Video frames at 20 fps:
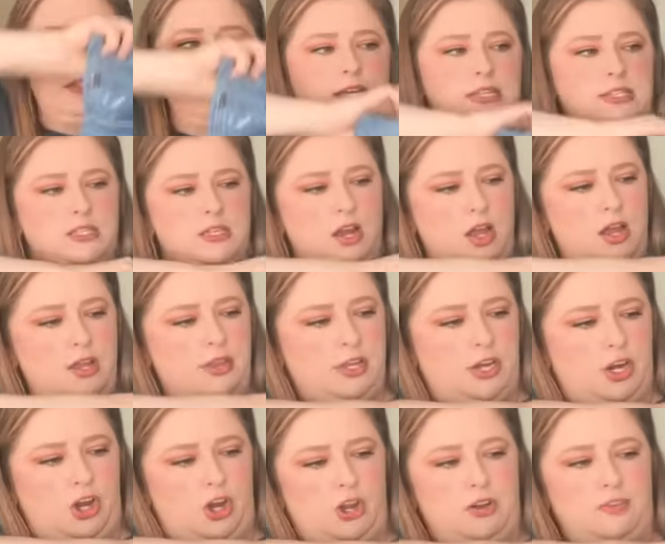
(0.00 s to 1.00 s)
It's not the
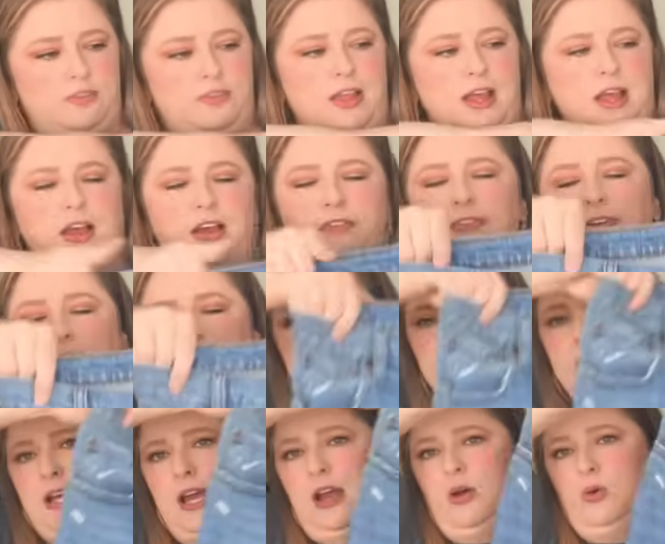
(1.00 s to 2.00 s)
Curve Love
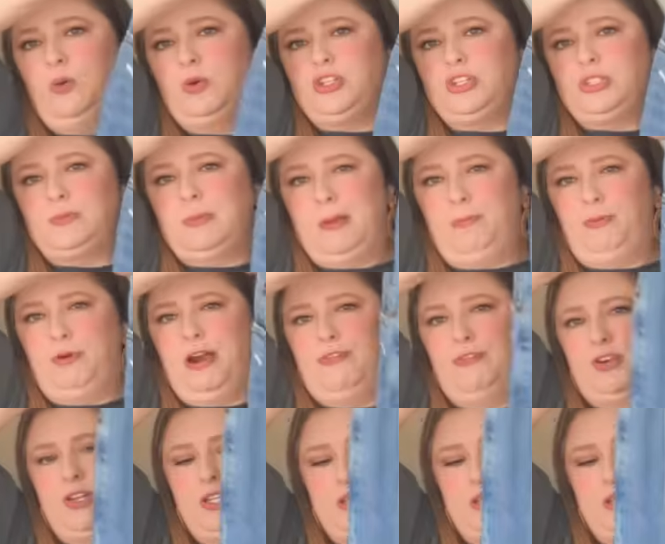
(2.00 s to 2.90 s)
style, which is my preference